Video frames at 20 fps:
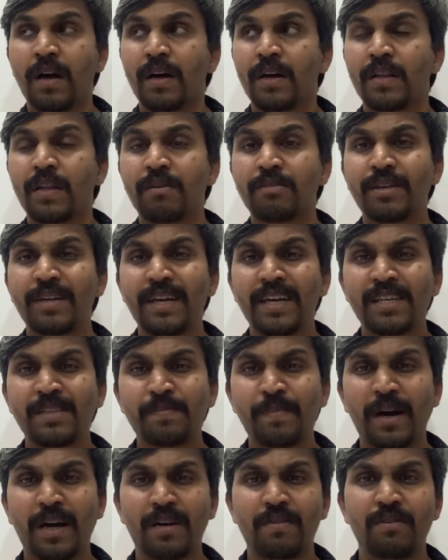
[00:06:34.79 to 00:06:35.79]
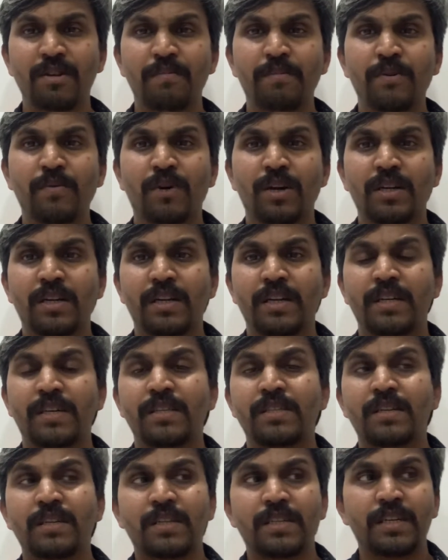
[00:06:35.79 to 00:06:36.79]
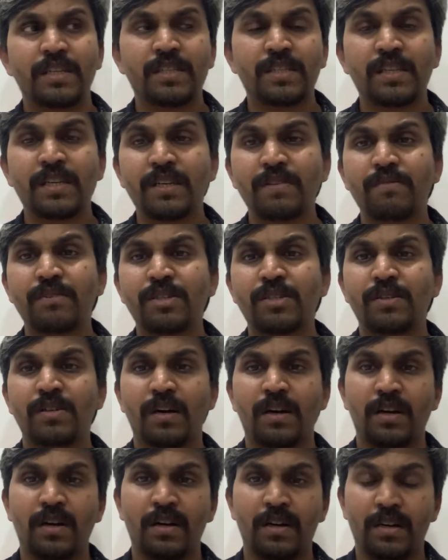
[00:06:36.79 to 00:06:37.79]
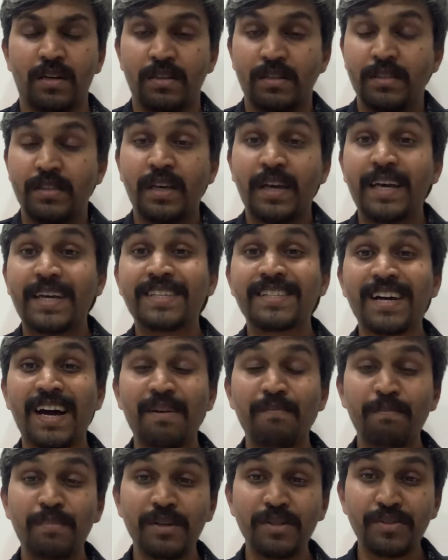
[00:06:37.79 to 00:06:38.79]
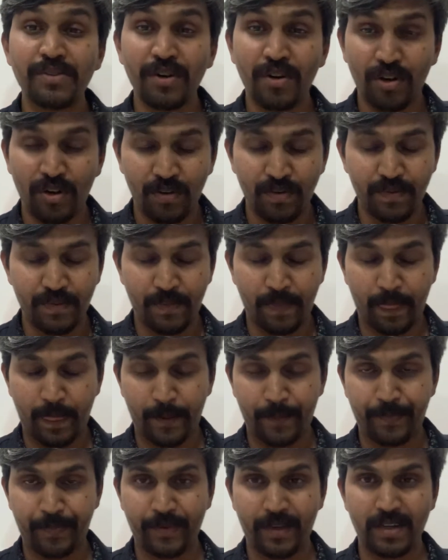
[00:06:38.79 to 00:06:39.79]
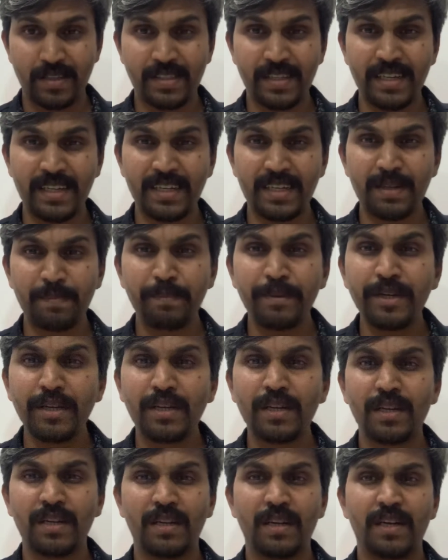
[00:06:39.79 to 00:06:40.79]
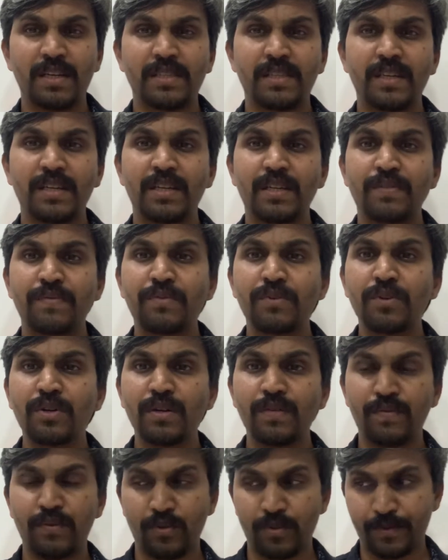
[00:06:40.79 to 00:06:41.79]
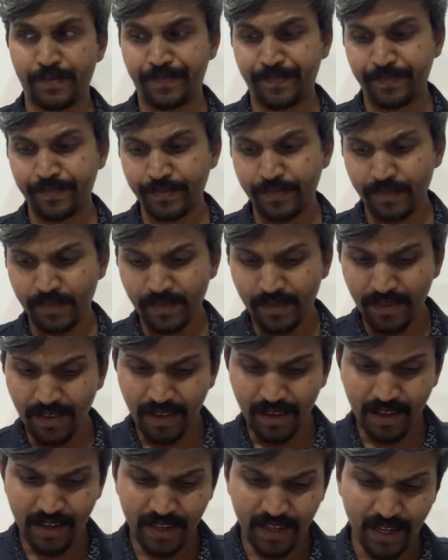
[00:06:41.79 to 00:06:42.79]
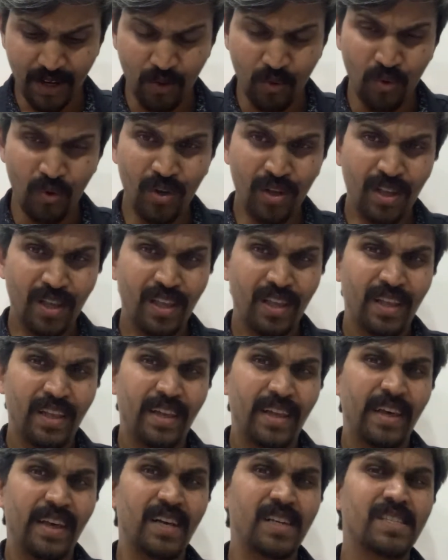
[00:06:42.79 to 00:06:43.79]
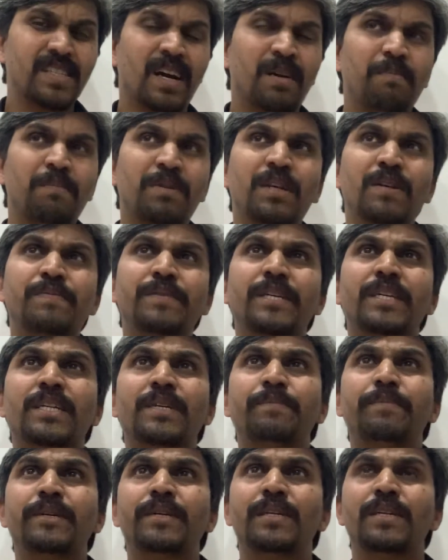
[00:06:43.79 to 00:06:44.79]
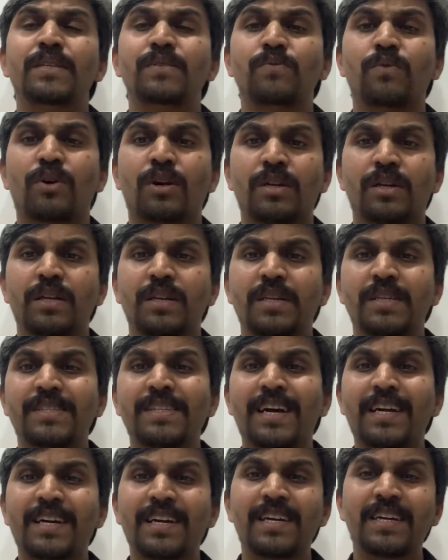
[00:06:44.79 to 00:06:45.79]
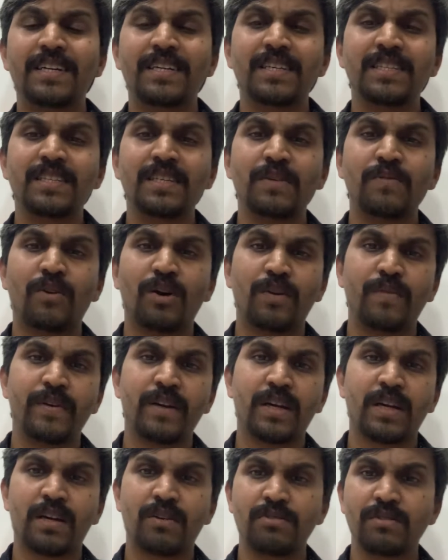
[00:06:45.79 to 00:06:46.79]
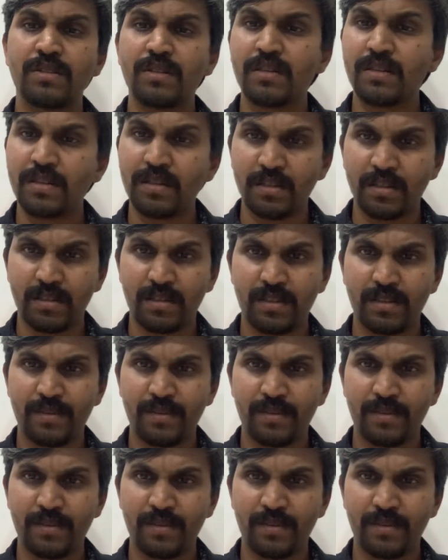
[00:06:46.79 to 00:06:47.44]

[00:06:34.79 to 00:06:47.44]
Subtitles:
Now the next part will be what? It is a distinguish the examples of a centripetal and centrifugal force. Now example of centripetal is what? Ki satellite is revolving around the earth.